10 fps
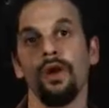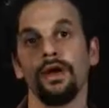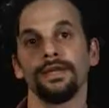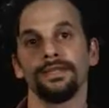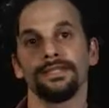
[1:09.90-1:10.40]

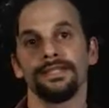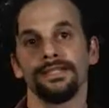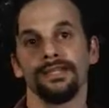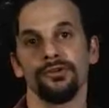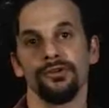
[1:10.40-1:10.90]
1 is
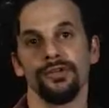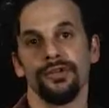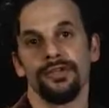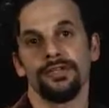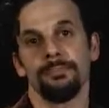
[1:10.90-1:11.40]
considered
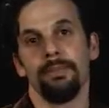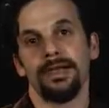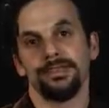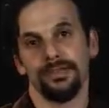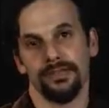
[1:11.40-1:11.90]
the
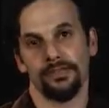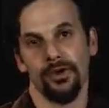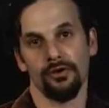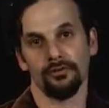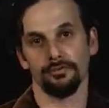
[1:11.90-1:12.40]
domestic
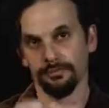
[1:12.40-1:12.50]
zone.